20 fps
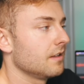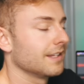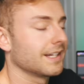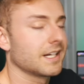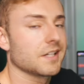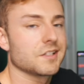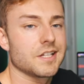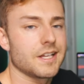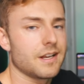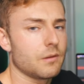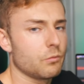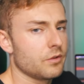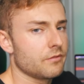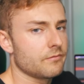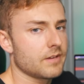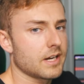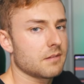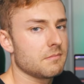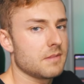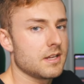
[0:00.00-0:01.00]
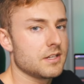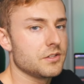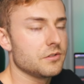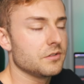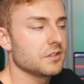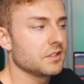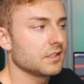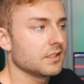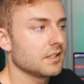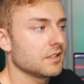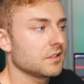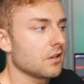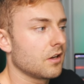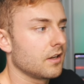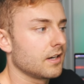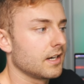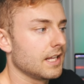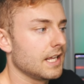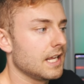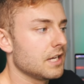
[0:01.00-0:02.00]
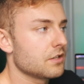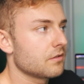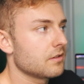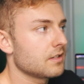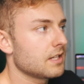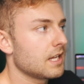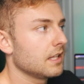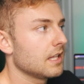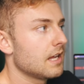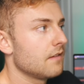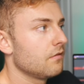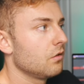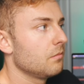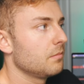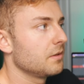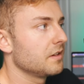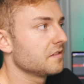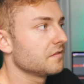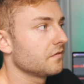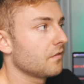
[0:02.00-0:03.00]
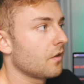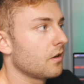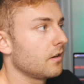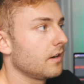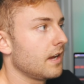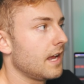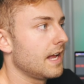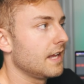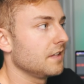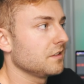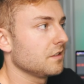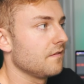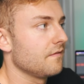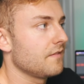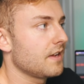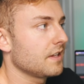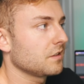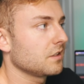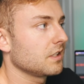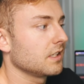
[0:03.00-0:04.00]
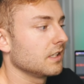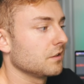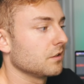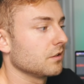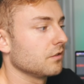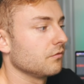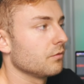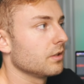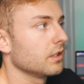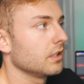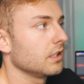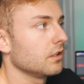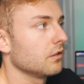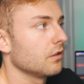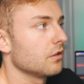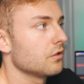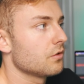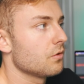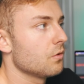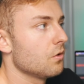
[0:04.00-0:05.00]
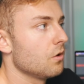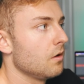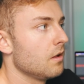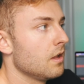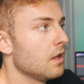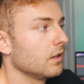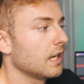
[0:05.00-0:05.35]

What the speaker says: Like I said, I wouldn't recommend using this on an intraday level, but as far as investing, it's a really good tool.